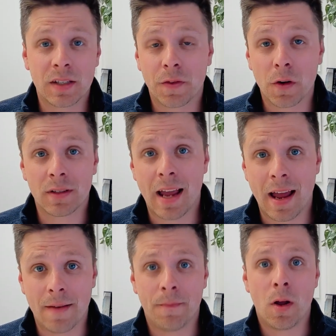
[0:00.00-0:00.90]

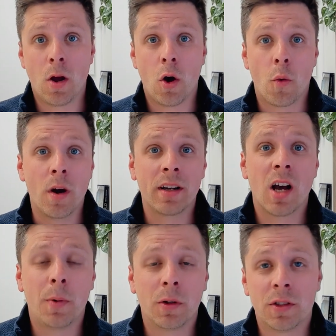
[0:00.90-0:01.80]
firsthand. One
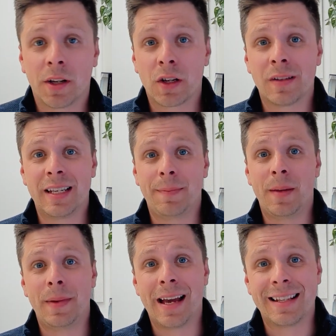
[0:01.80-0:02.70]
couple took their
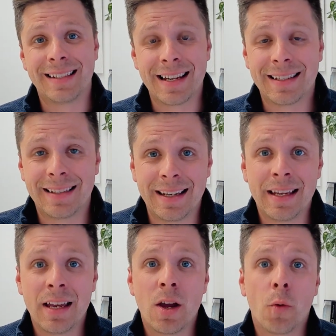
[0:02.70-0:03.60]
CPP at
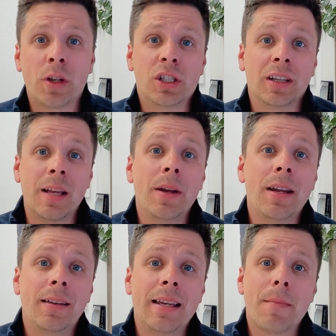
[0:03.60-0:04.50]
60, which
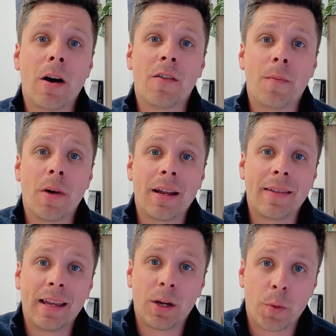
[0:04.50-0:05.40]
limited the amount of money
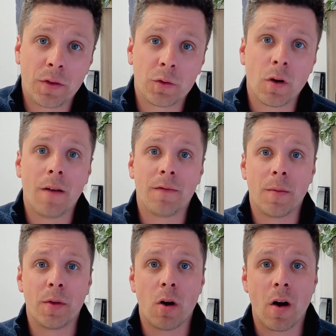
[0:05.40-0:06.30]
they could withdraw
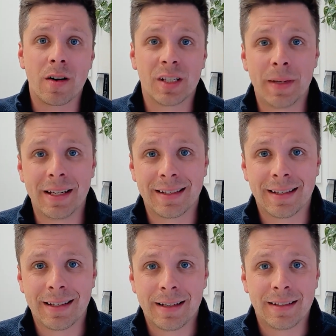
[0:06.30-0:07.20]
from their RSPs.
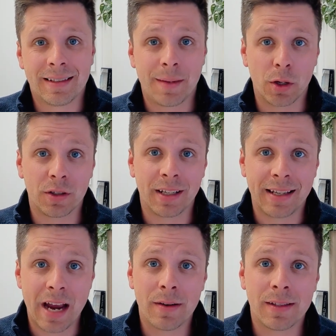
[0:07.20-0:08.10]
Similar to
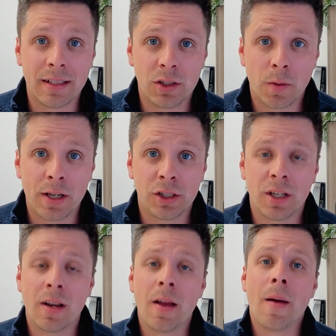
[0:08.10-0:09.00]
Karen's
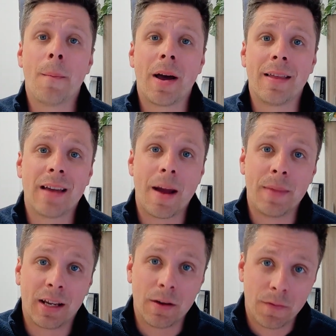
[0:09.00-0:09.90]
situation, by the time
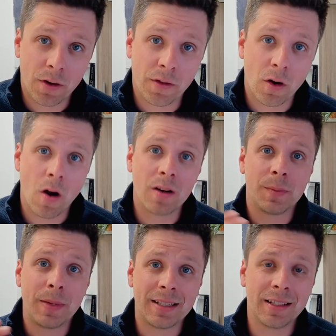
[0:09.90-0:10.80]
they converted their
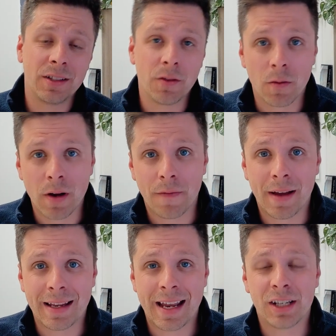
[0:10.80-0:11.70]
RSPs into a RIF
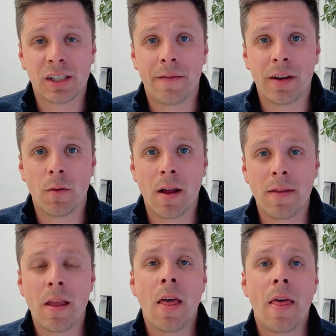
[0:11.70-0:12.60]
at age
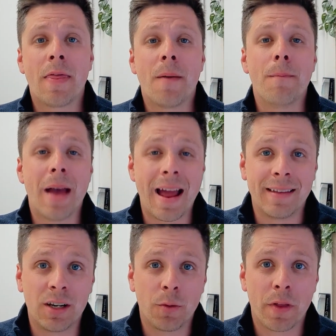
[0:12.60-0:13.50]
71, the
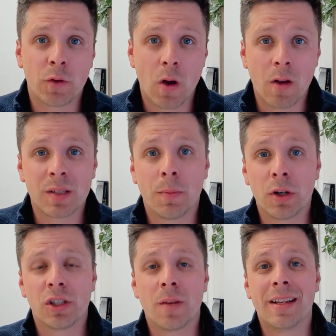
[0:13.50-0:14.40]
mandated withdrawals
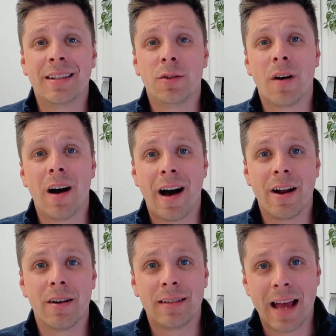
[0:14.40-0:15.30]
pushed them into a
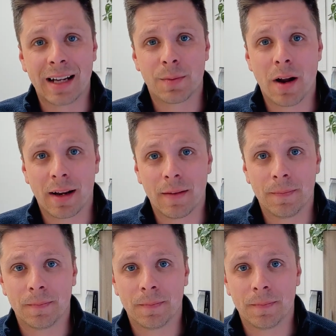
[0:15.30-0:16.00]
higher tax bracket.